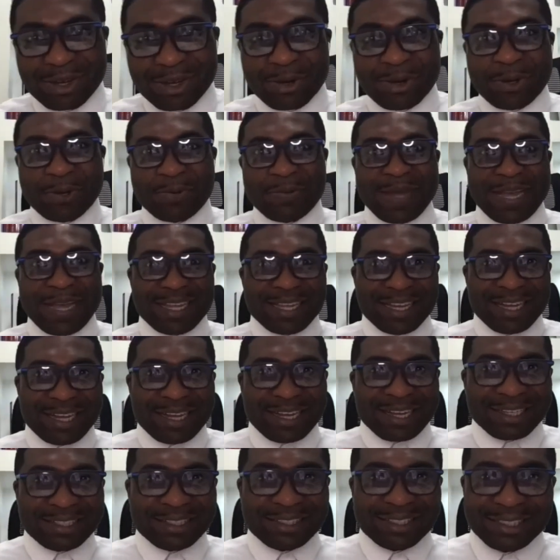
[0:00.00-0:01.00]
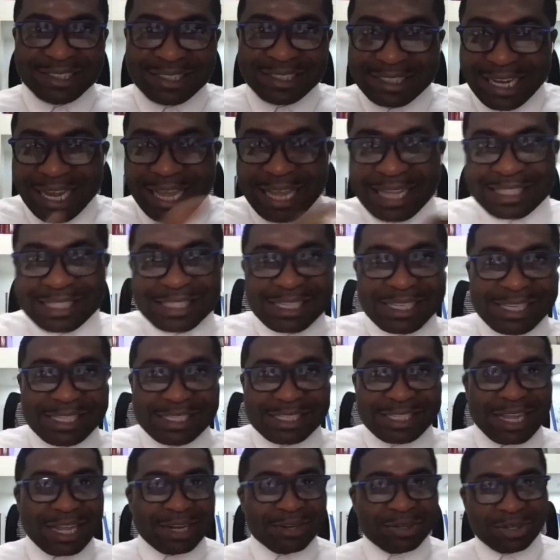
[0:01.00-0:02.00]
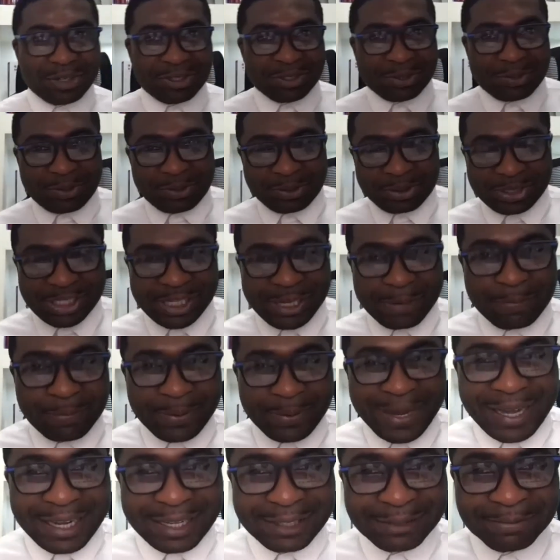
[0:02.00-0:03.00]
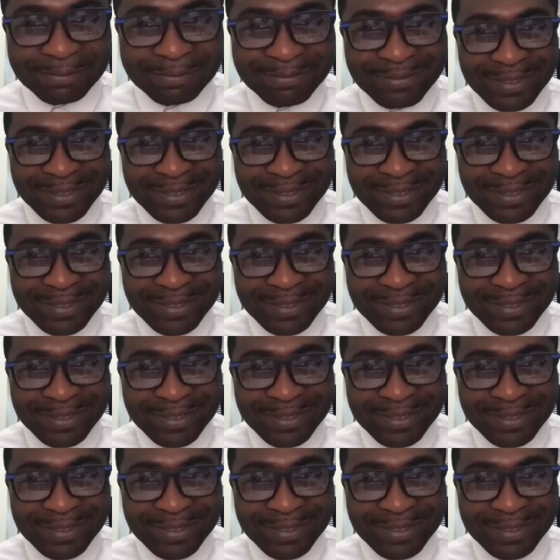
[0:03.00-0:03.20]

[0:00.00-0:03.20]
Oh my God, that is another crucial part.